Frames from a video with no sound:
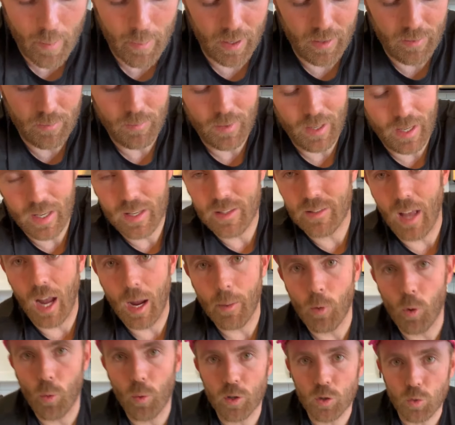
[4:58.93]
it is I'm
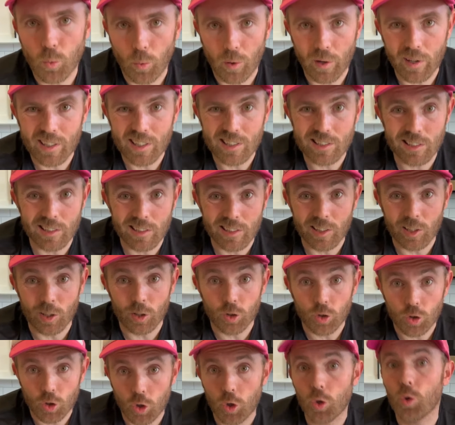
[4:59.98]
always worried it's a little
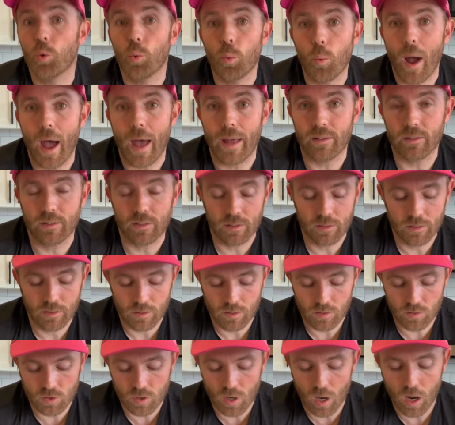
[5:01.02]
too wet.
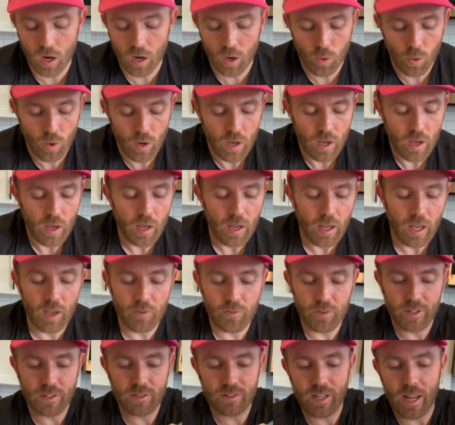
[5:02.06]
So if
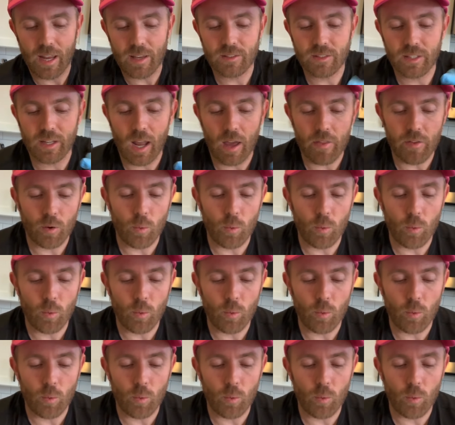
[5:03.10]
it stays together